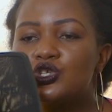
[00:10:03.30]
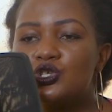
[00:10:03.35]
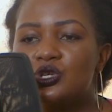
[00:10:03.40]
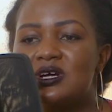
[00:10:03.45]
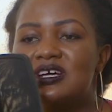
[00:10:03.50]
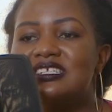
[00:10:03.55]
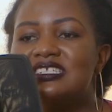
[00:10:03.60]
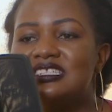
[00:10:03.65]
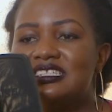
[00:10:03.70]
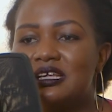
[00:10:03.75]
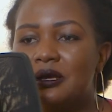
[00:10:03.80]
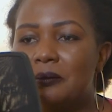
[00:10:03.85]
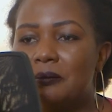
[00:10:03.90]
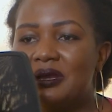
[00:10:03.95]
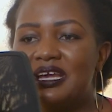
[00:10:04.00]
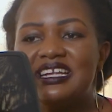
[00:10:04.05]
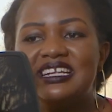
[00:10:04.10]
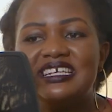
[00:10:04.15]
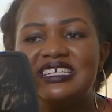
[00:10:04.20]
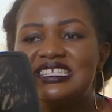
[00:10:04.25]
trust them,
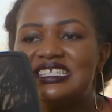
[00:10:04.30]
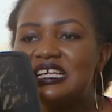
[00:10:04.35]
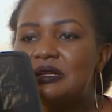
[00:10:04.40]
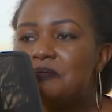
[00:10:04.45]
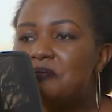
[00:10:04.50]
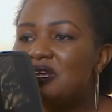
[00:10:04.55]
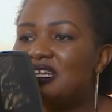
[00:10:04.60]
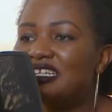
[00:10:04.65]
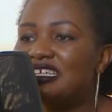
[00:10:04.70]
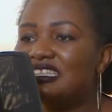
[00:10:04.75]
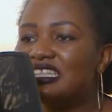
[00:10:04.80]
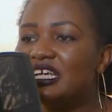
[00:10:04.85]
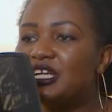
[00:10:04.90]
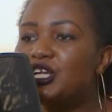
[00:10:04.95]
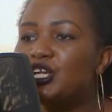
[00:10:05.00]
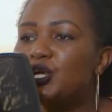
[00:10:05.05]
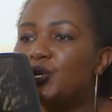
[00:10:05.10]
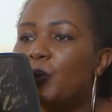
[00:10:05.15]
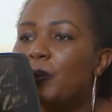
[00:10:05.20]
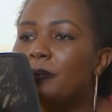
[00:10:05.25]
it doesn't mean that the
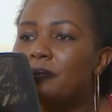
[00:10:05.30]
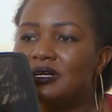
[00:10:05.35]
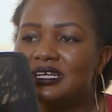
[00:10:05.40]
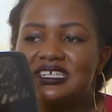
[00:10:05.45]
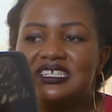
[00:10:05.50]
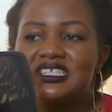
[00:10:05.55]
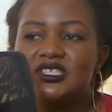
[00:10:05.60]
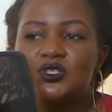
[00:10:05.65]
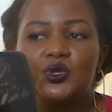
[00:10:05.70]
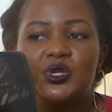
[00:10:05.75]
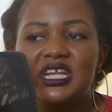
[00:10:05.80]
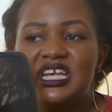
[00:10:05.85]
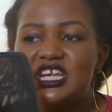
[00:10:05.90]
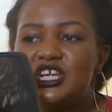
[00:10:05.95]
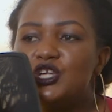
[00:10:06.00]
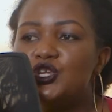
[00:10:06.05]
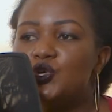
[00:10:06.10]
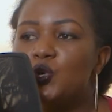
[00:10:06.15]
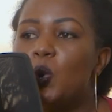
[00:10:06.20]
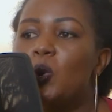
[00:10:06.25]
new person
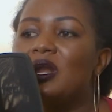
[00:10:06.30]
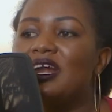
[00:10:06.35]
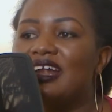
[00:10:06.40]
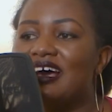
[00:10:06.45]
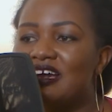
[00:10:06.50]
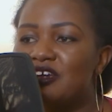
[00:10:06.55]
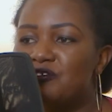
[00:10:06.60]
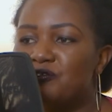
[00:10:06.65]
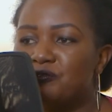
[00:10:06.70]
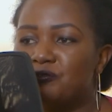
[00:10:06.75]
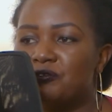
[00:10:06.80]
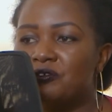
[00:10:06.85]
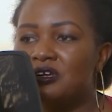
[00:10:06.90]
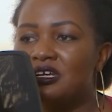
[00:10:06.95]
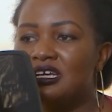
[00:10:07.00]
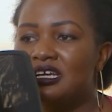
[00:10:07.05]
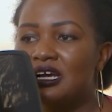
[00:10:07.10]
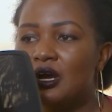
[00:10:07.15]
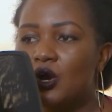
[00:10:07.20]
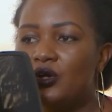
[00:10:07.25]
in your life,
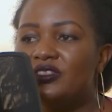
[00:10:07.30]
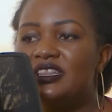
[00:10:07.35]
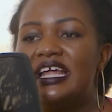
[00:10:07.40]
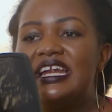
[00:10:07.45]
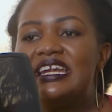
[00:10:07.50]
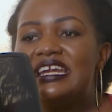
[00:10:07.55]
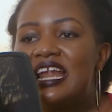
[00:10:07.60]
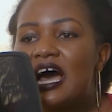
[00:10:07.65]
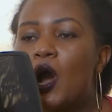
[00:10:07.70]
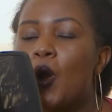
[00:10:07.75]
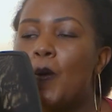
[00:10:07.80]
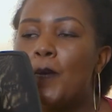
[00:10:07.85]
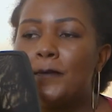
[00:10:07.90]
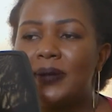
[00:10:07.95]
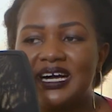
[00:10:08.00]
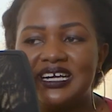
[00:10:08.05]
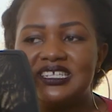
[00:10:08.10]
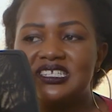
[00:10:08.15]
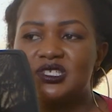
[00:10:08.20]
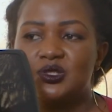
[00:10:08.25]
the now
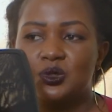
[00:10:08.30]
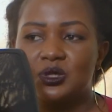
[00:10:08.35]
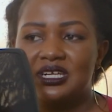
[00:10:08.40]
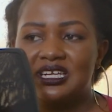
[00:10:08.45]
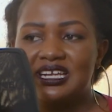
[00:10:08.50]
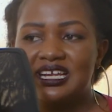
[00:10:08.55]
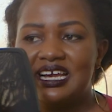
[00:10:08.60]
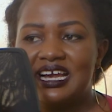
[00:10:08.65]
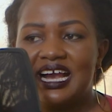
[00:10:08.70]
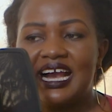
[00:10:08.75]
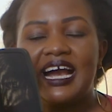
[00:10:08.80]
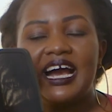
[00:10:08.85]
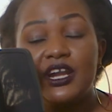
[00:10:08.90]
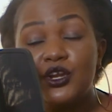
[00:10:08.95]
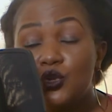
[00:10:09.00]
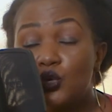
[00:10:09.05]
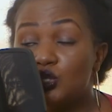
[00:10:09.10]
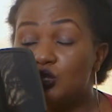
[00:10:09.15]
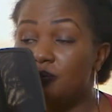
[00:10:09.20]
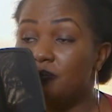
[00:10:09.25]
person,
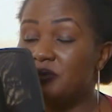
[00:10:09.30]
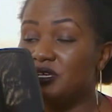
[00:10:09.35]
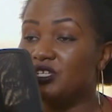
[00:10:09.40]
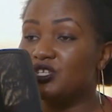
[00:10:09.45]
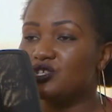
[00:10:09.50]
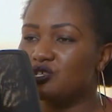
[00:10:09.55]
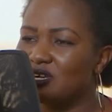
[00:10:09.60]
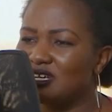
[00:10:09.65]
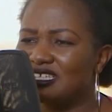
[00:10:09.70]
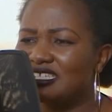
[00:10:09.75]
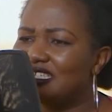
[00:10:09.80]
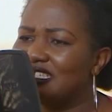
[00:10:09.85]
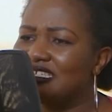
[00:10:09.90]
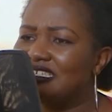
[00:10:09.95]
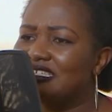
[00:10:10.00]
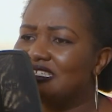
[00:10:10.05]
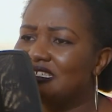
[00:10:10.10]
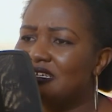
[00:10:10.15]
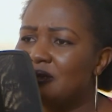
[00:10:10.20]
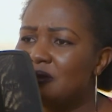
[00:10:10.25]
cannot be
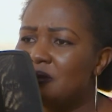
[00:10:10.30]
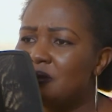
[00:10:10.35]
trusted.